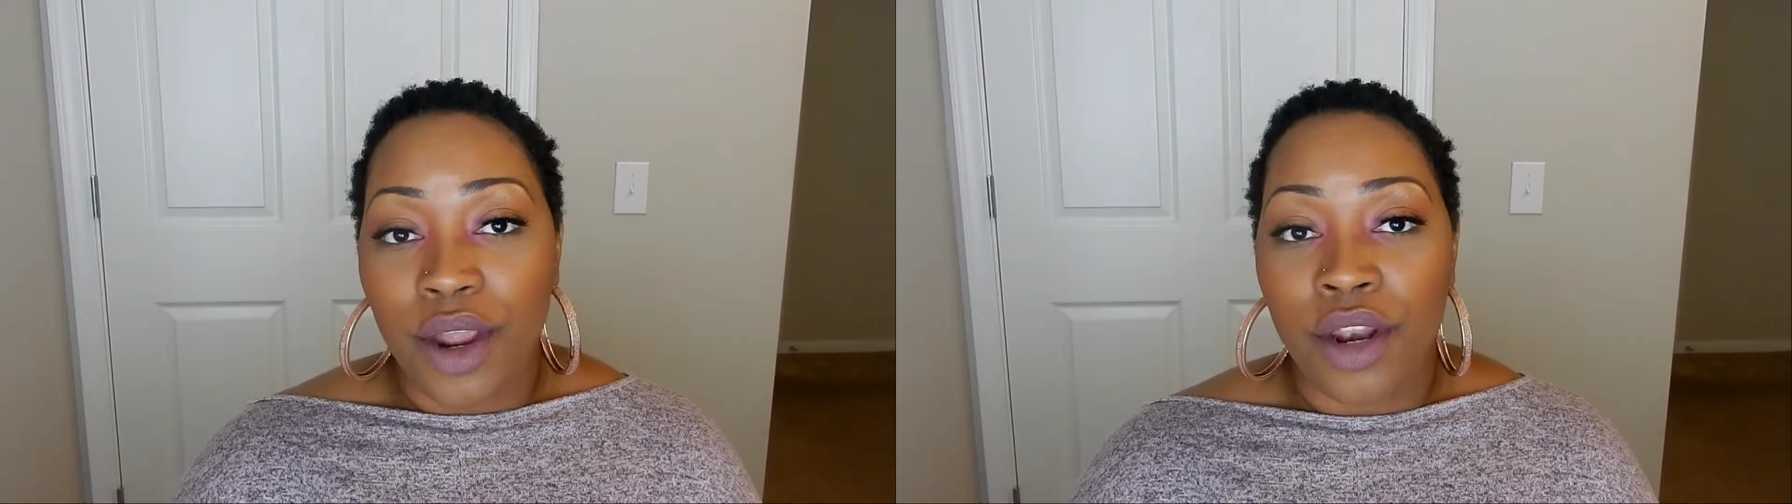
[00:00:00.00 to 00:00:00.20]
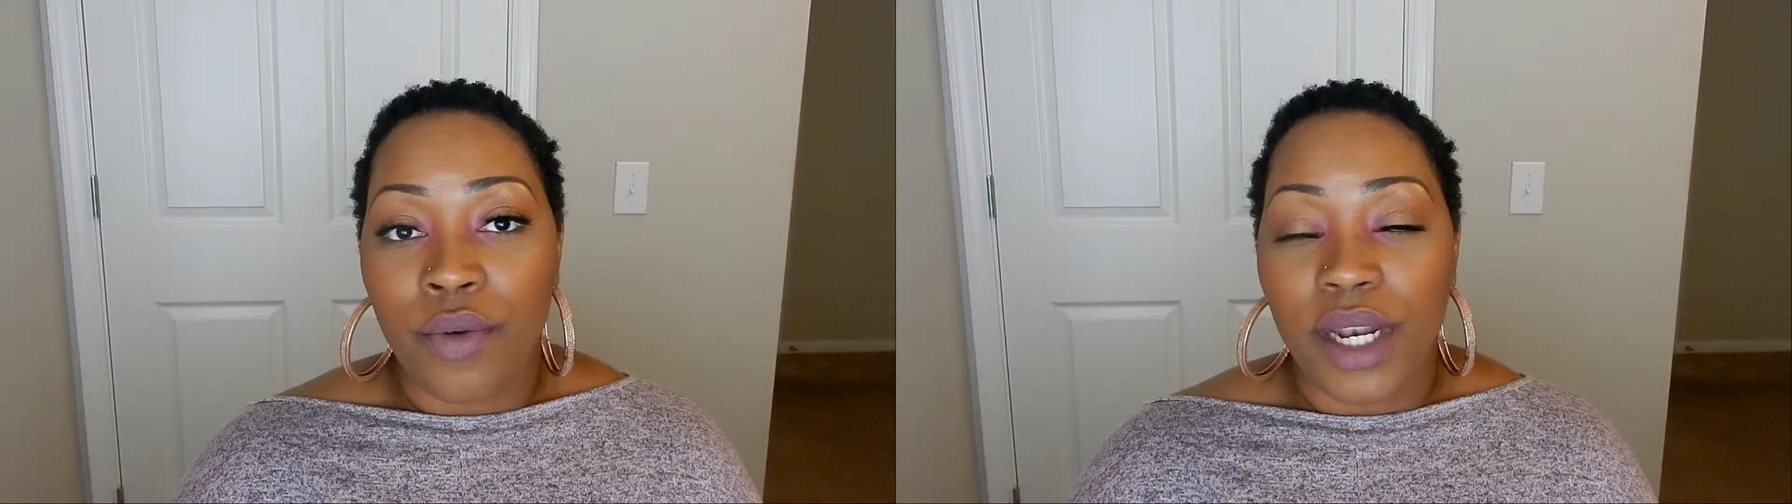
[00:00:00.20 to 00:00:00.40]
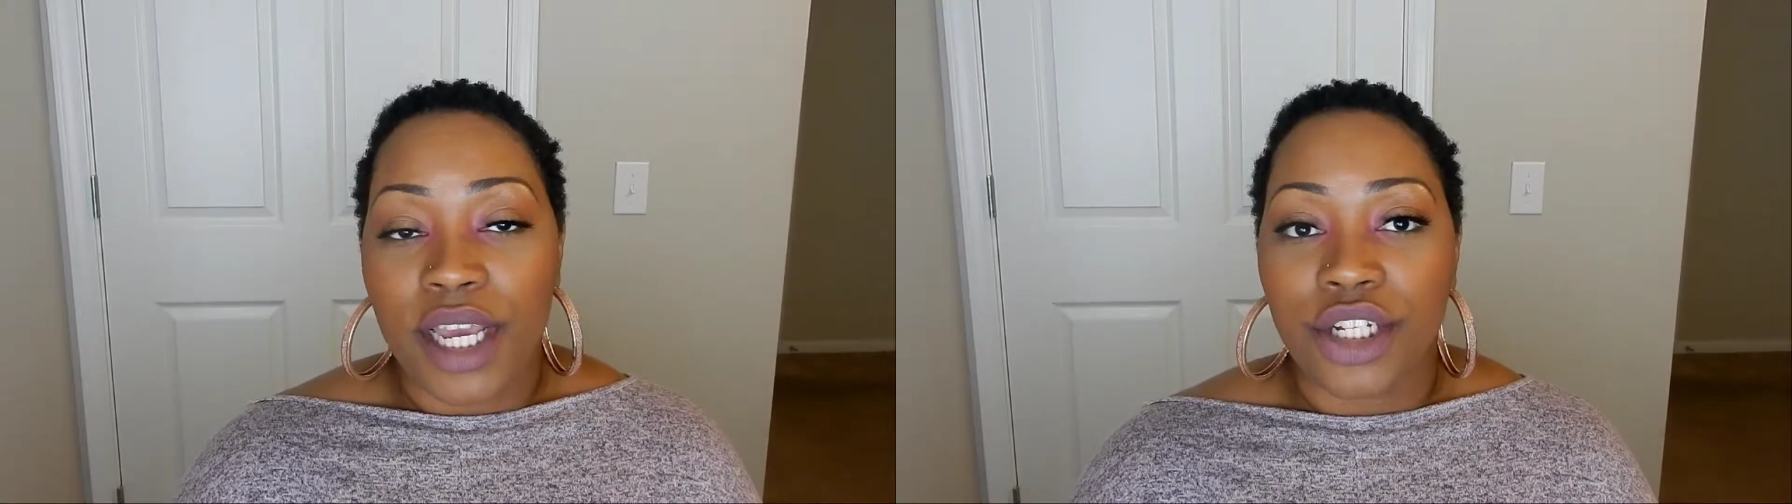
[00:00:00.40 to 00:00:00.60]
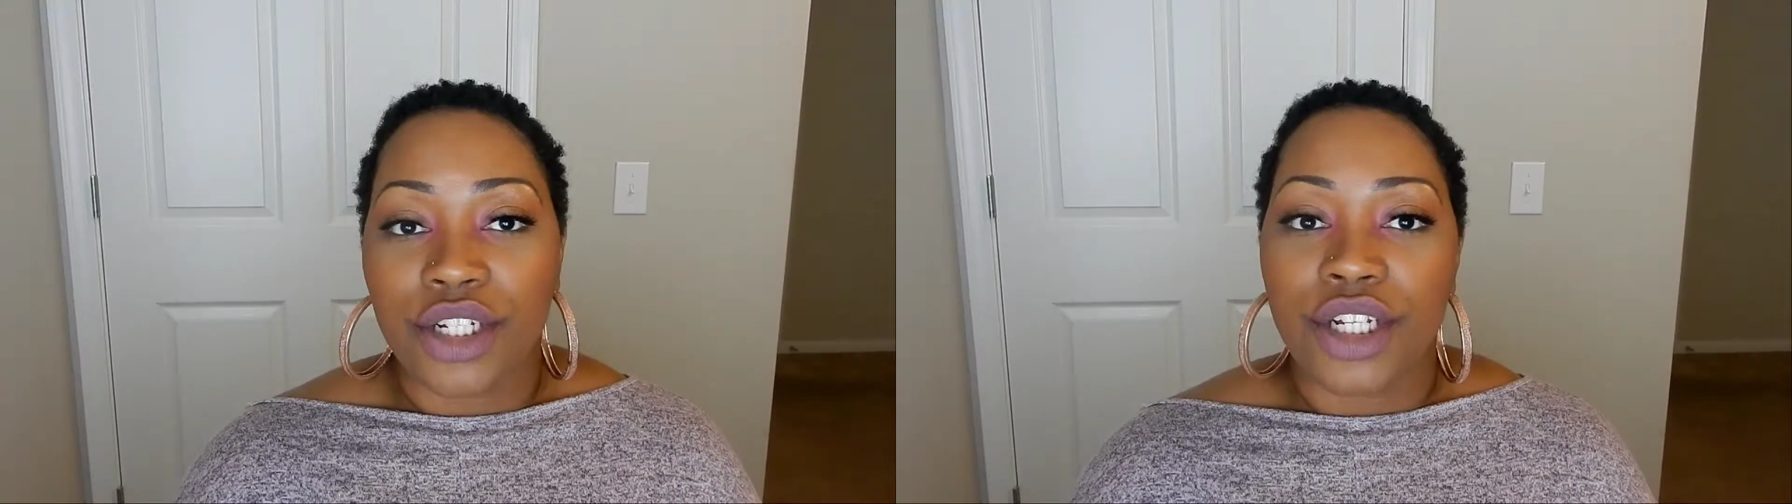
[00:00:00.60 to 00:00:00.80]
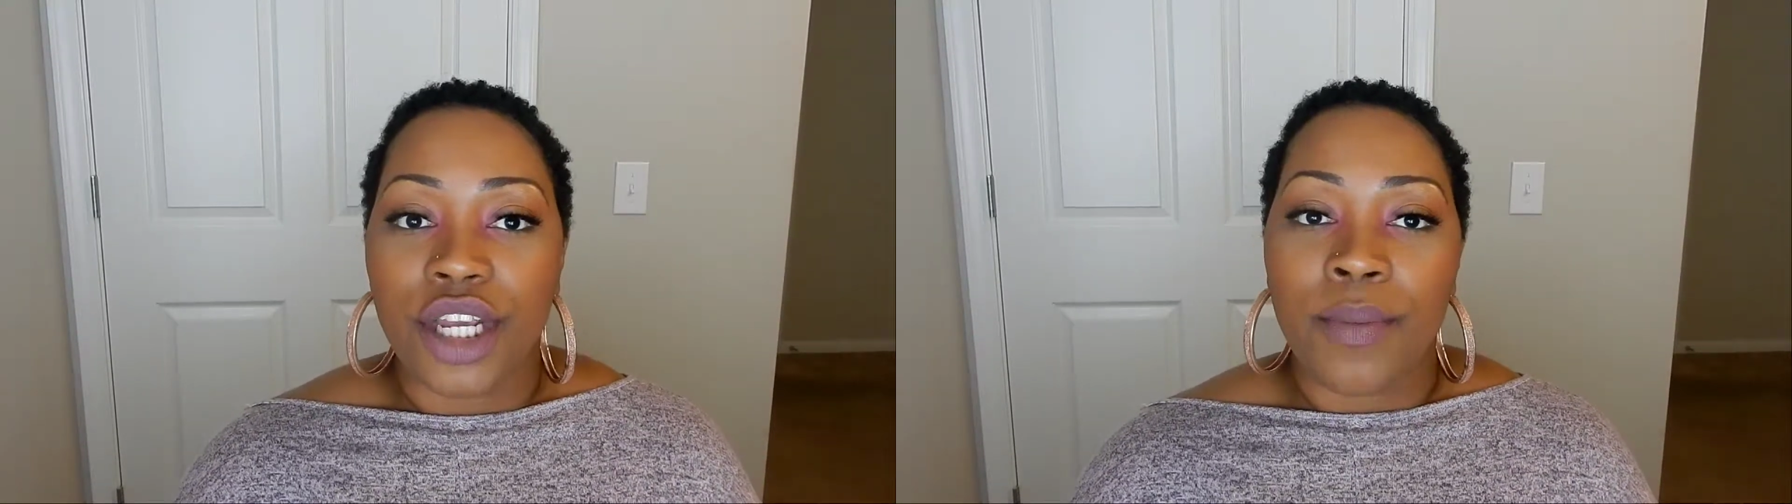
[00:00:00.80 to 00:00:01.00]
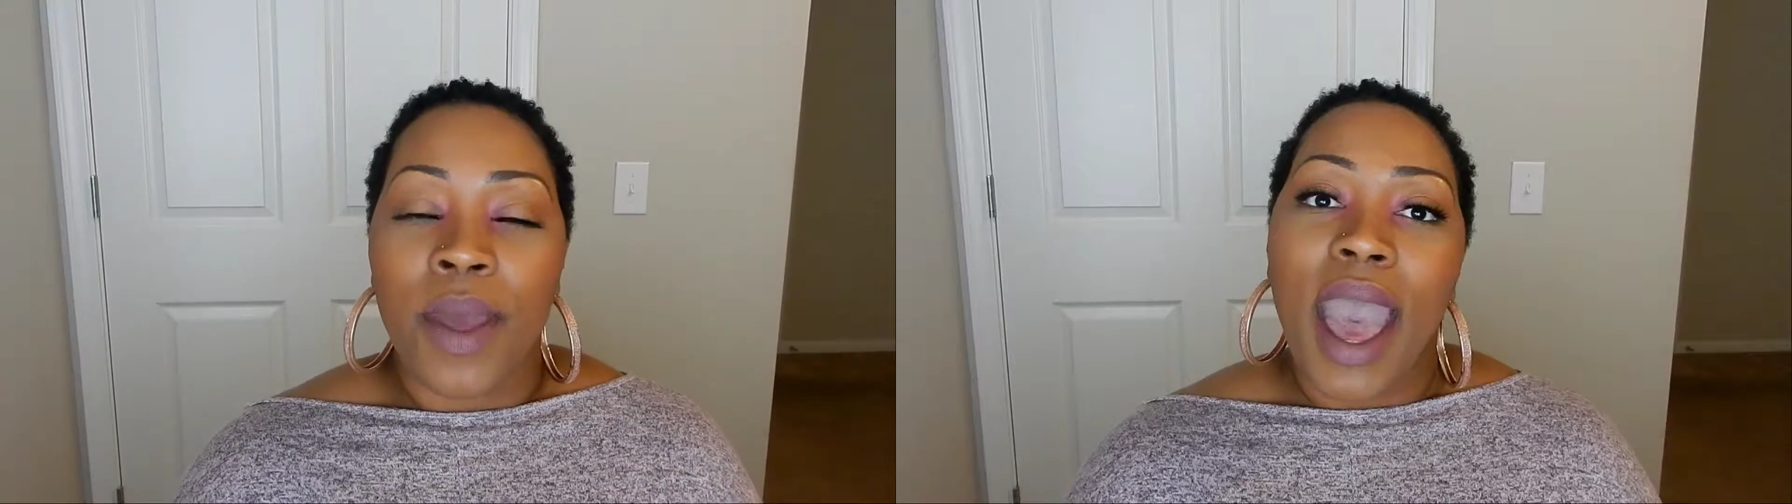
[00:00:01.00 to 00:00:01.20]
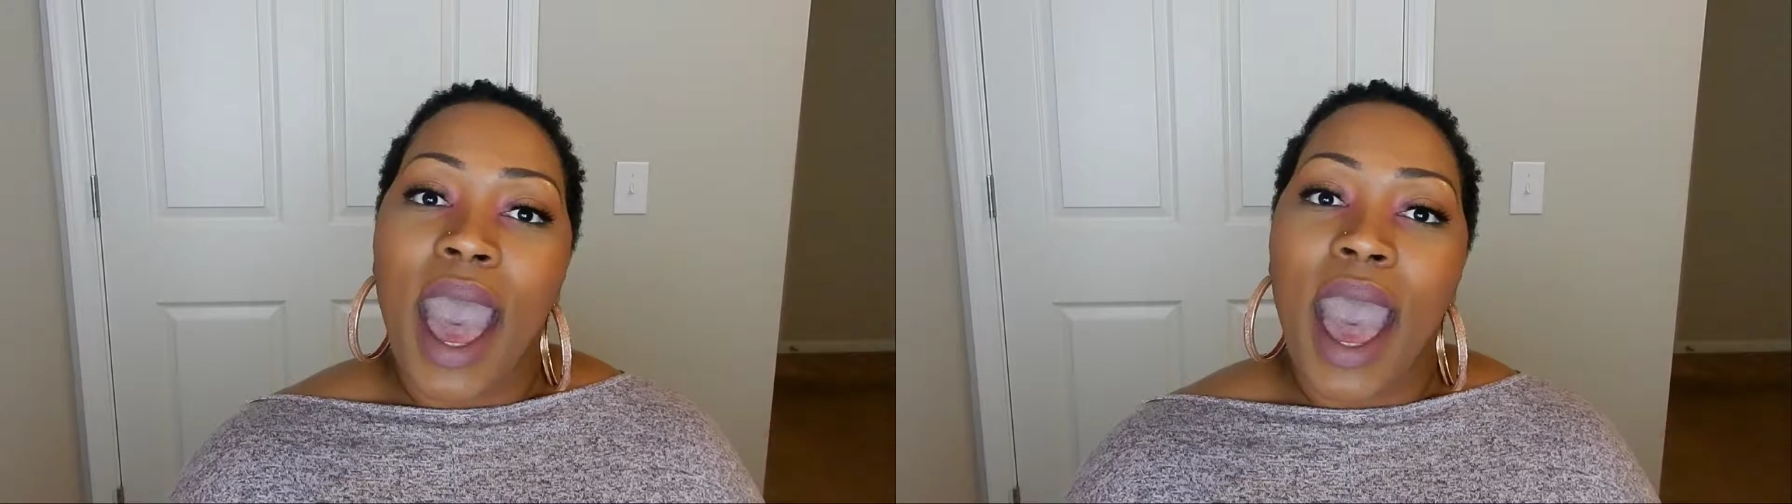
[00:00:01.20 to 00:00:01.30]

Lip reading: in a relationship,